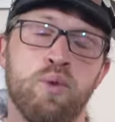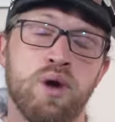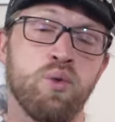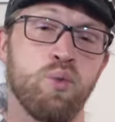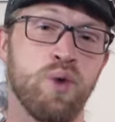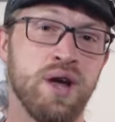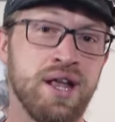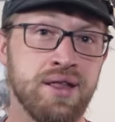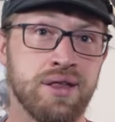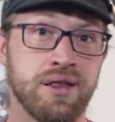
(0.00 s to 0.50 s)

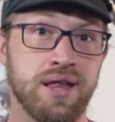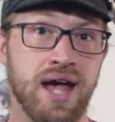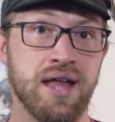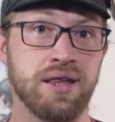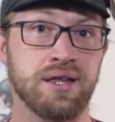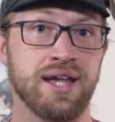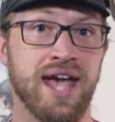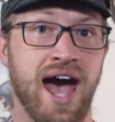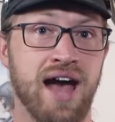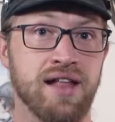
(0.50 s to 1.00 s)
When Wit
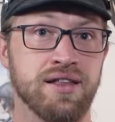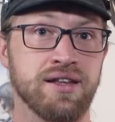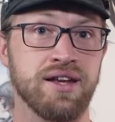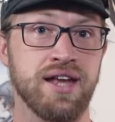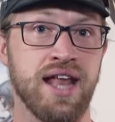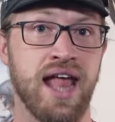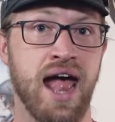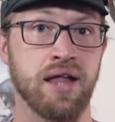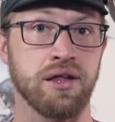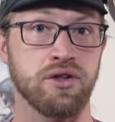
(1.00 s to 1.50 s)
says
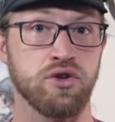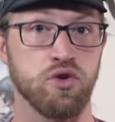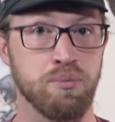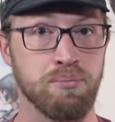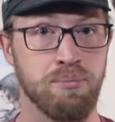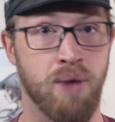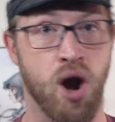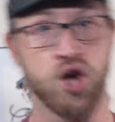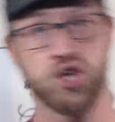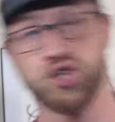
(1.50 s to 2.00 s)
Kaladin has to
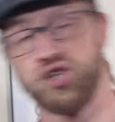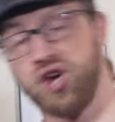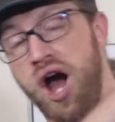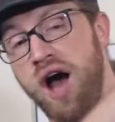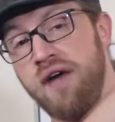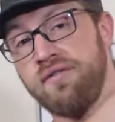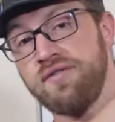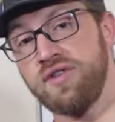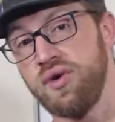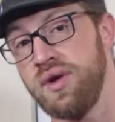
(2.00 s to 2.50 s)
march
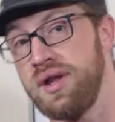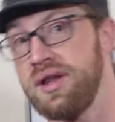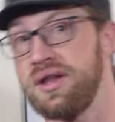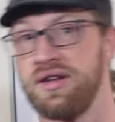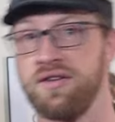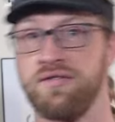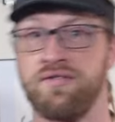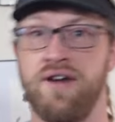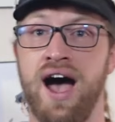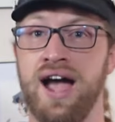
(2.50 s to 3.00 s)
off to his
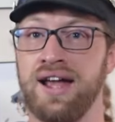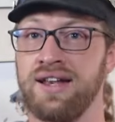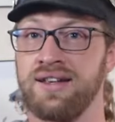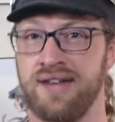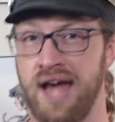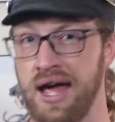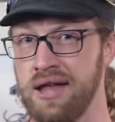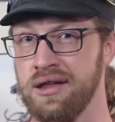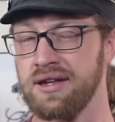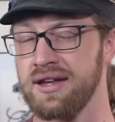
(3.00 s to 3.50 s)
divine
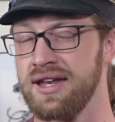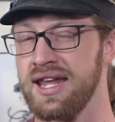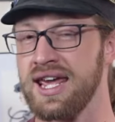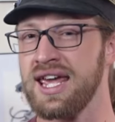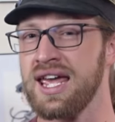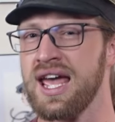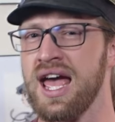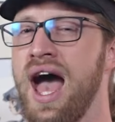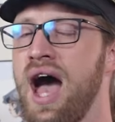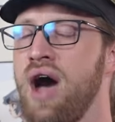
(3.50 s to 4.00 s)

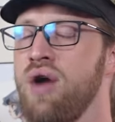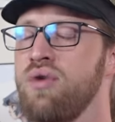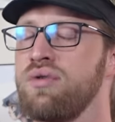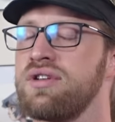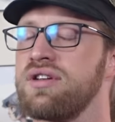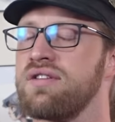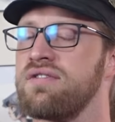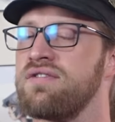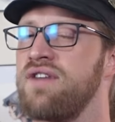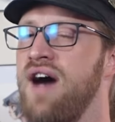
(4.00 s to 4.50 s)
destiny, how
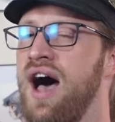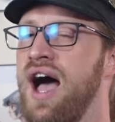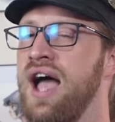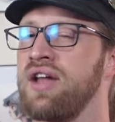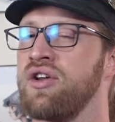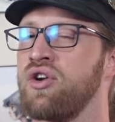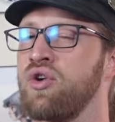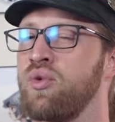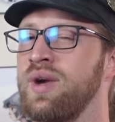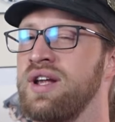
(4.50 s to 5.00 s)

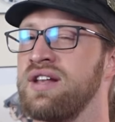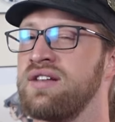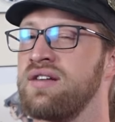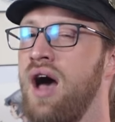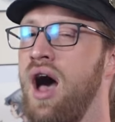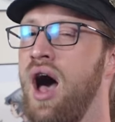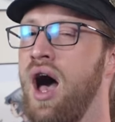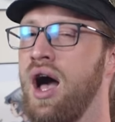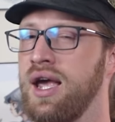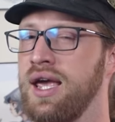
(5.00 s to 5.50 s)
divine are we
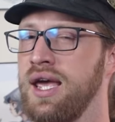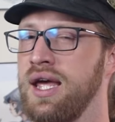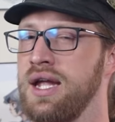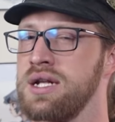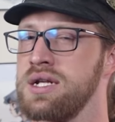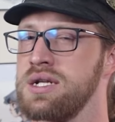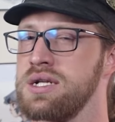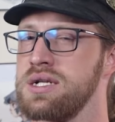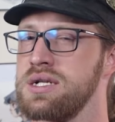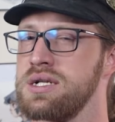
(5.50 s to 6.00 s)
talking?